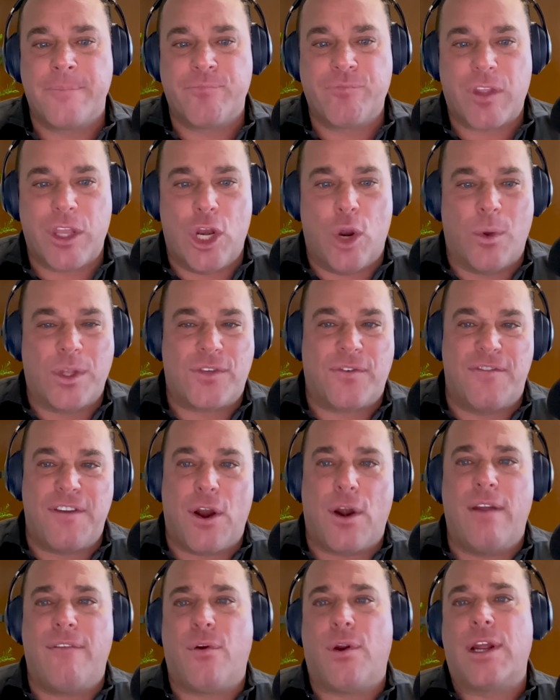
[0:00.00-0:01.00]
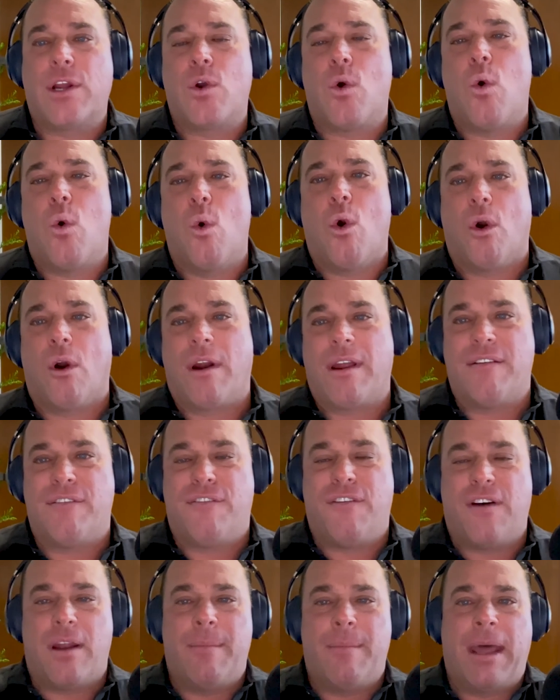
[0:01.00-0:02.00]
What's very, very core and
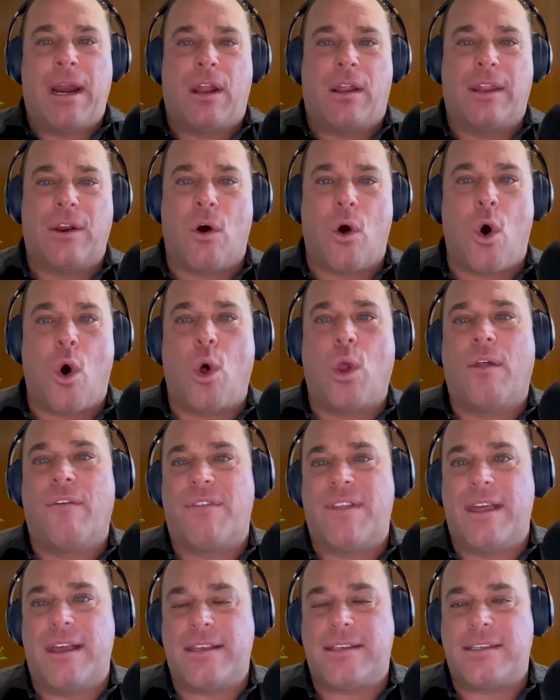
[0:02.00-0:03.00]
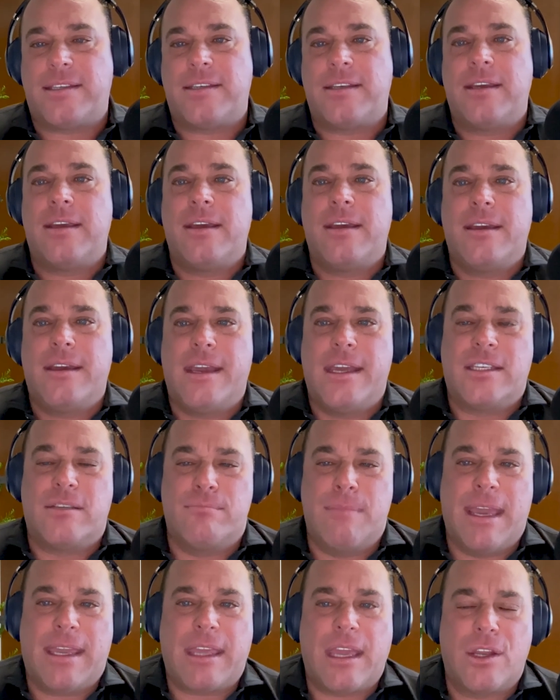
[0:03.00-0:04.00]
fundamental in all of this is
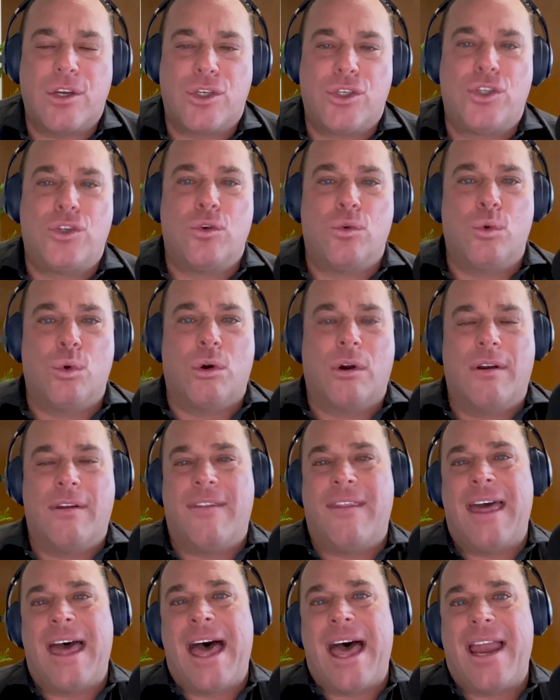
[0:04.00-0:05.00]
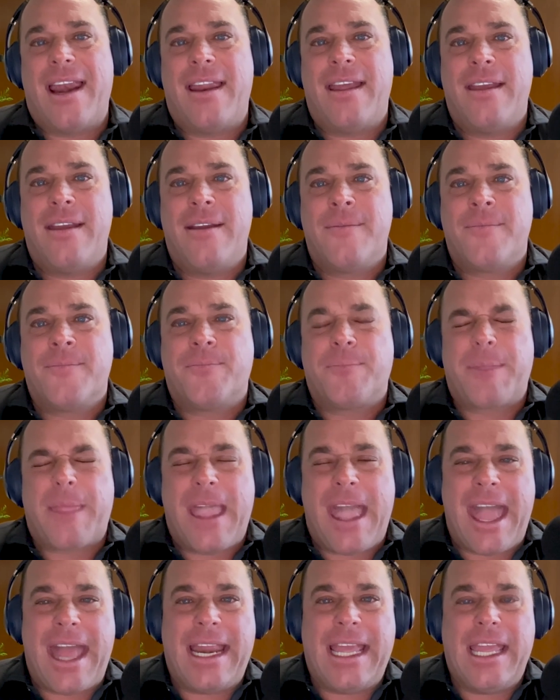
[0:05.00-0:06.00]
making sure that
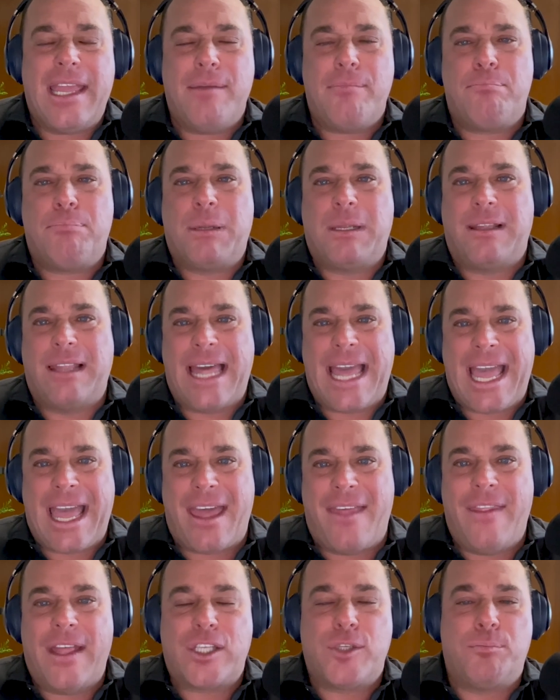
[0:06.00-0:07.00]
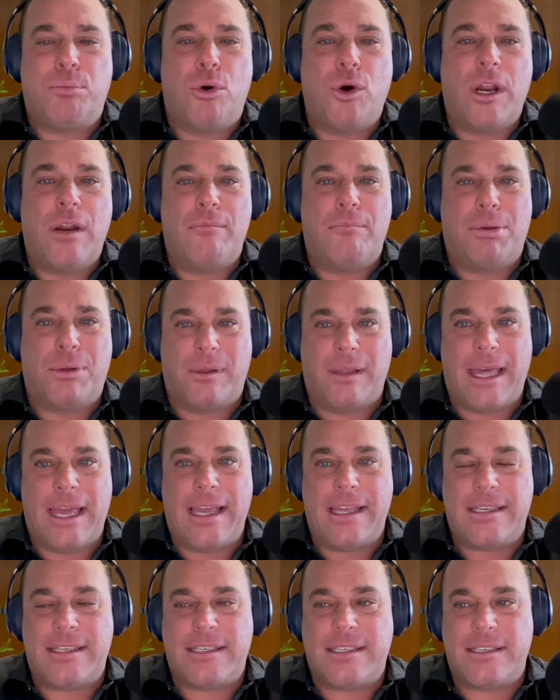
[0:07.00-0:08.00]
any plan that's put in
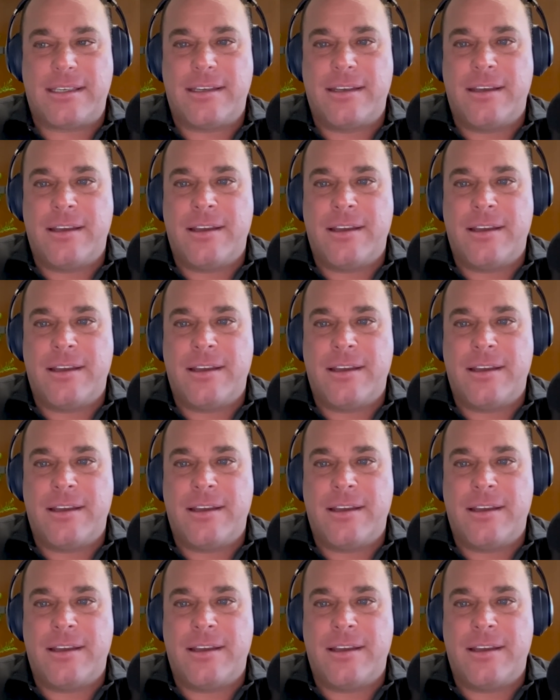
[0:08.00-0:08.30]
place,